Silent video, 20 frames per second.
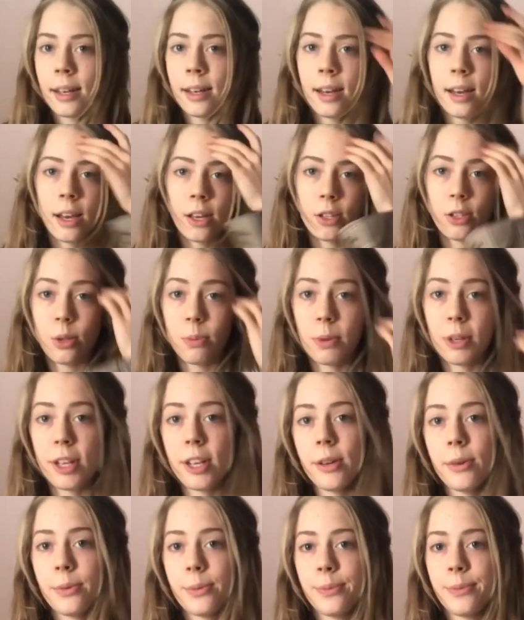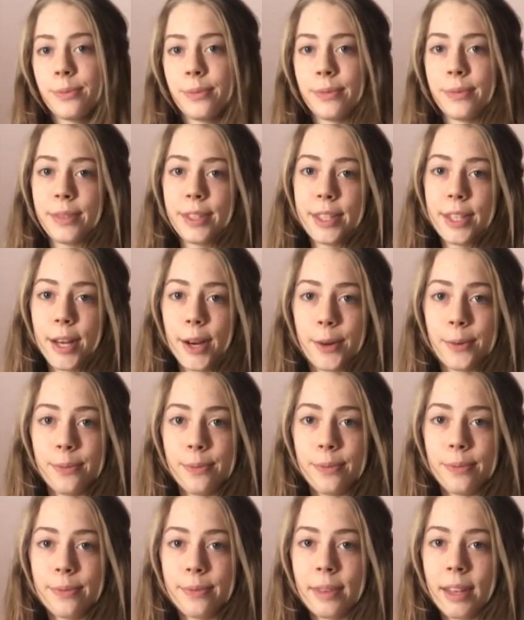super cute. So
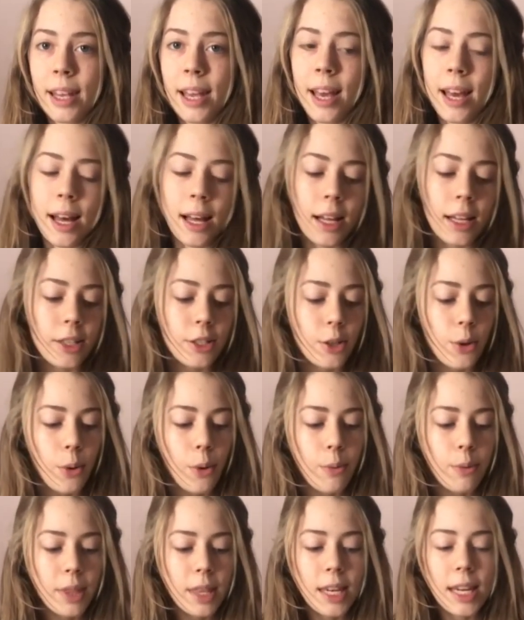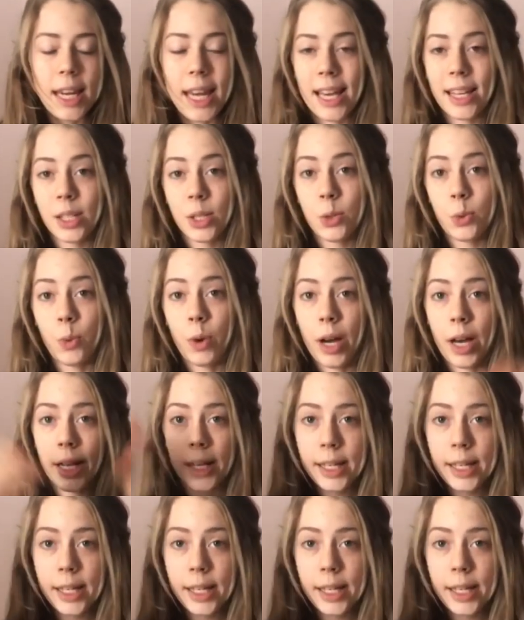let's go on with the next one.